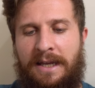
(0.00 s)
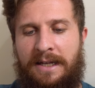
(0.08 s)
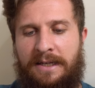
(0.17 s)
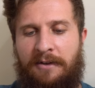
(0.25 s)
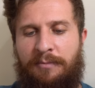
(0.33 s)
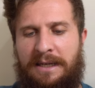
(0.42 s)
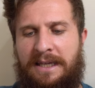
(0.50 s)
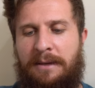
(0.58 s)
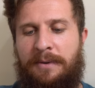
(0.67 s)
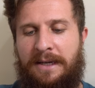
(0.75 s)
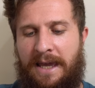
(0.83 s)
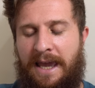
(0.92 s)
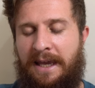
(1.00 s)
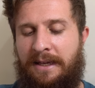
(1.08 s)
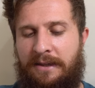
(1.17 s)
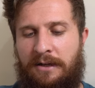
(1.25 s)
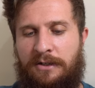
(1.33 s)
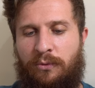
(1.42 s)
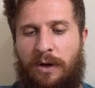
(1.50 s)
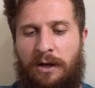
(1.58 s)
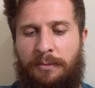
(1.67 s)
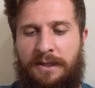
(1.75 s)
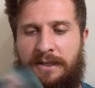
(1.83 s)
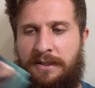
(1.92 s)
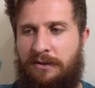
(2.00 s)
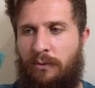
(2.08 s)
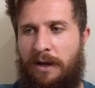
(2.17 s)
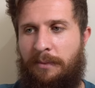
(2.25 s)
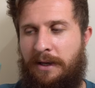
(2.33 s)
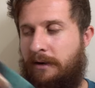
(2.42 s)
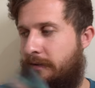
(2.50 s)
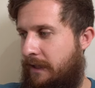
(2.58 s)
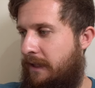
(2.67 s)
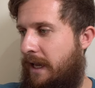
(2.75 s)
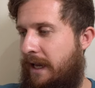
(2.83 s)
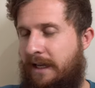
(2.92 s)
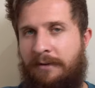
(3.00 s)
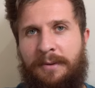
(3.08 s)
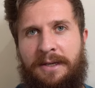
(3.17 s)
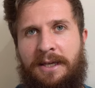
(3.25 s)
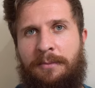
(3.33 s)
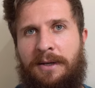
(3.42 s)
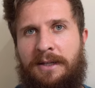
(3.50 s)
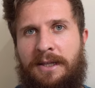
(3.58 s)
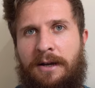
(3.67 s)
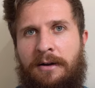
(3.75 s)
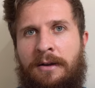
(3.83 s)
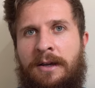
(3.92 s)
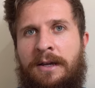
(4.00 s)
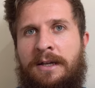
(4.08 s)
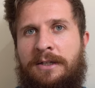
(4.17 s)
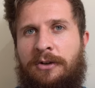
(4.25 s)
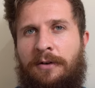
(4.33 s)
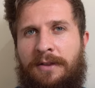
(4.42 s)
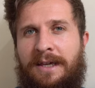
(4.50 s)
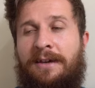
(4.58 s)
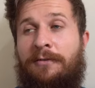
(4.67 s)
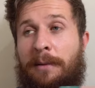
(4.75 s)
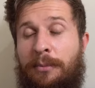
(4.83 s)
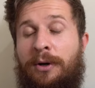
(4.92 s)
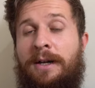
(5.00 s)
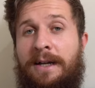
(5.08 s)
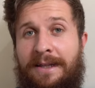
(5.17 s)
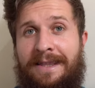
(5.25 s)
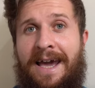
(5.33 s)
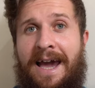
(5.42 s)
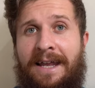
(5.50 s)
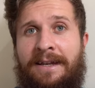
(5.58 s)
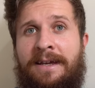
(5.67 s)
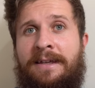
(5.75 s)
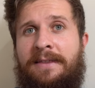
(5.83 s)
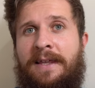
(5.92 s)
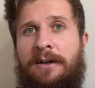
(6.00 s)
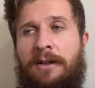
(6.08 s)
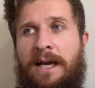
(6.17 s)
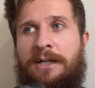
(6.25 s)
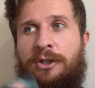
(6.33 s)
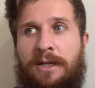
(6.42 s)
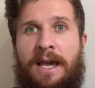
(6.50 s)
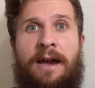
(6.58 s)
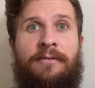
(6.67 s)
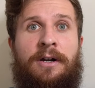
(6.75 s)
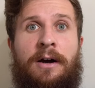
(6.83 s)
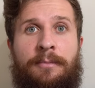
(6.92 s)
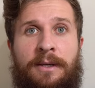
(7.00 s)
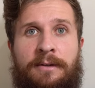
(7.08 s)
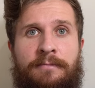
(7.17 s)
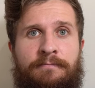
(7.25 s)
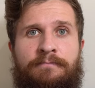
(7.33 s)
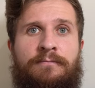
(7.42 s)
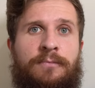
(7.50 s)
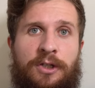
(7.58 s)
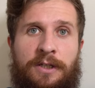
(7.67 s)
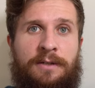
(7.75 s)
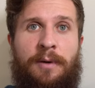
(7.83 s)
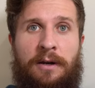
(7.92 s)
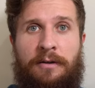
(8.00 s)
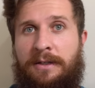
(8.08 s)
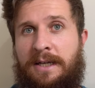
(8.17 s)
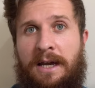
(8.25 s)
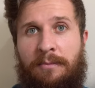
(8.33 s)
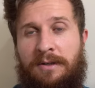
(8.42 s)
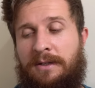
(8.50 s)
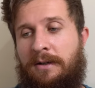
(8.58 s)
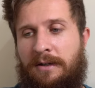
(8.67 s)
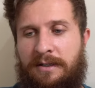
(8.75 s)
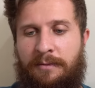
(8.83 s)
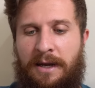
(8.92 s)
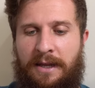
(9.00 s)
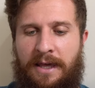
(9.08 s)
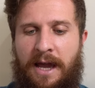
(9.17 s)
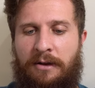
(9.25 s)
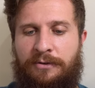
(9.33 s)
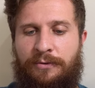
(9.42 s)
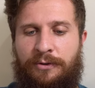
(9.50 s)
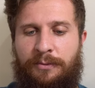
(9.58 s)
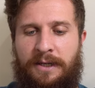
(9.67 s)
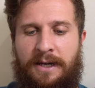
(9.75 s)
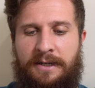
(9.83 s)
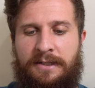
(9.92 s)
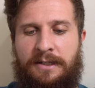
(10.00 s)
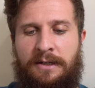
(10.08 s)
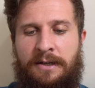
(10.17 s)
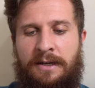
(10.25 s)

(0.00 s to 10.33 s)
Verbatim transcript: And I've been keeping a Hank in there as well, but this is way better than the Hank I've been keeping in there. So I think if I put it in that, then I'll actually have it on me just about all the time as long as I'm out of the house, which will be nice.